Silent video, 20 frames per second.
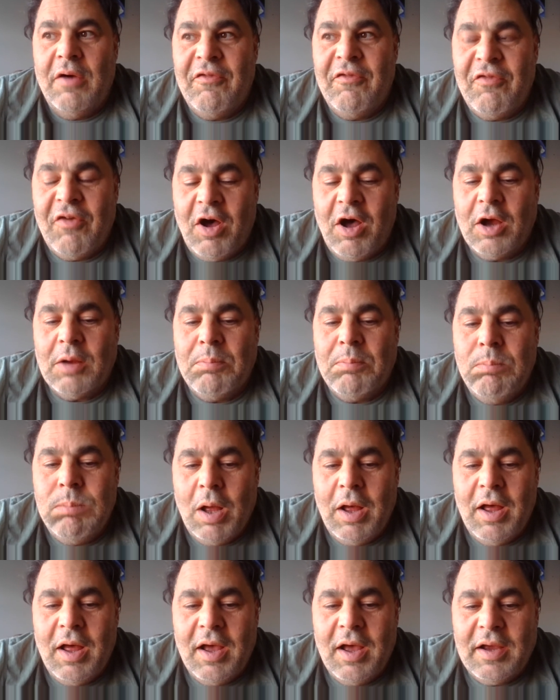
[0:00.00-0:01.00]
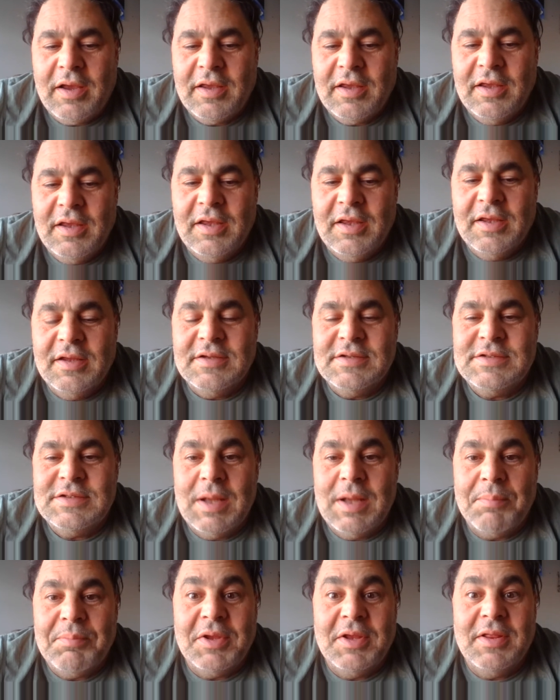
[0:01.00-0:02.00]
FogBuck is
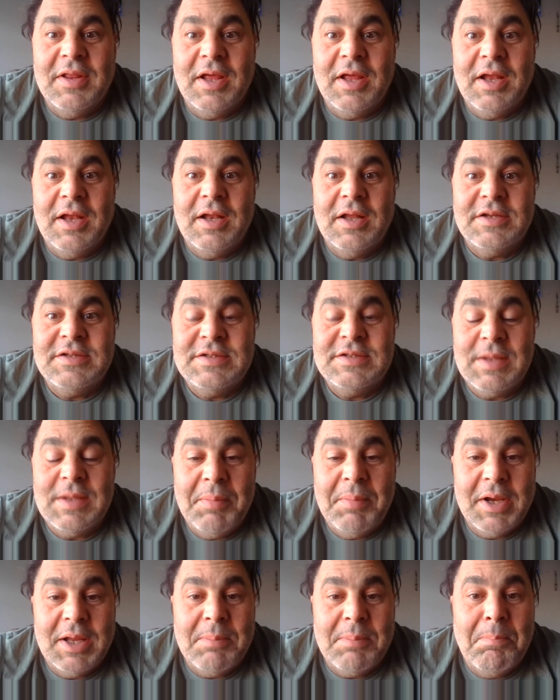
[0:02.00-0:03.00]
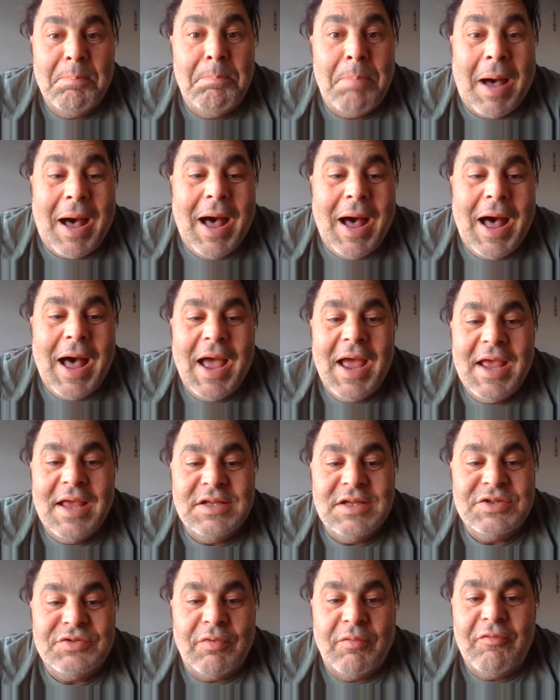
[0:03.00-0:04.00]
something that somebody
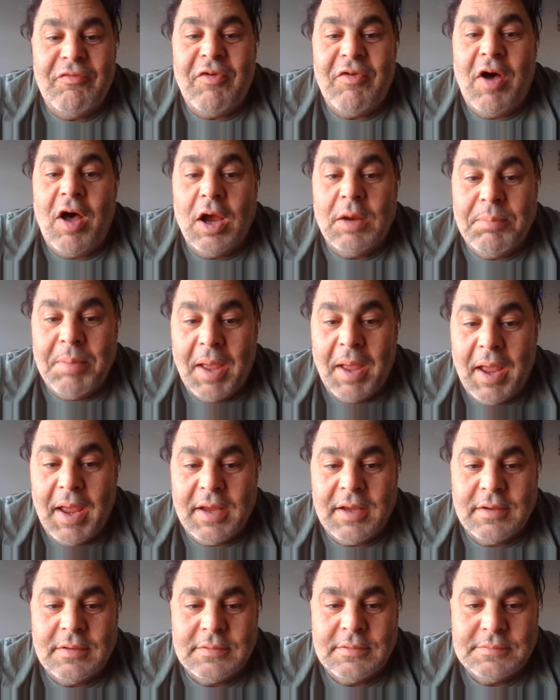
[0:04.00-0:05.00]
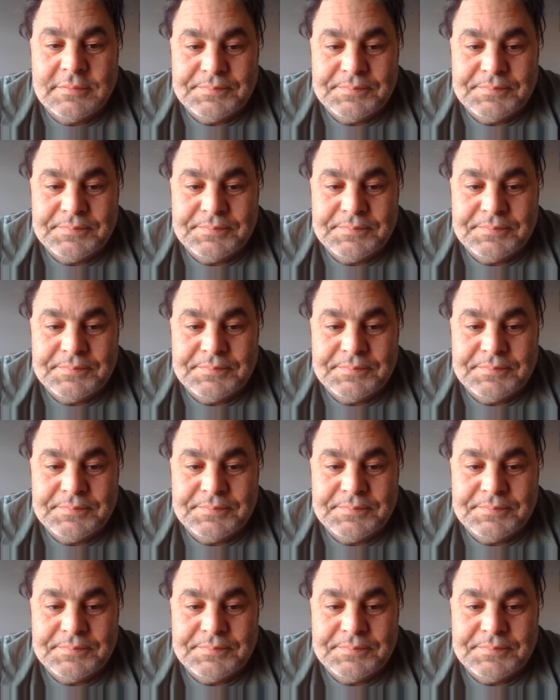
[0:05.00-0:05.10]
buys from FogBank.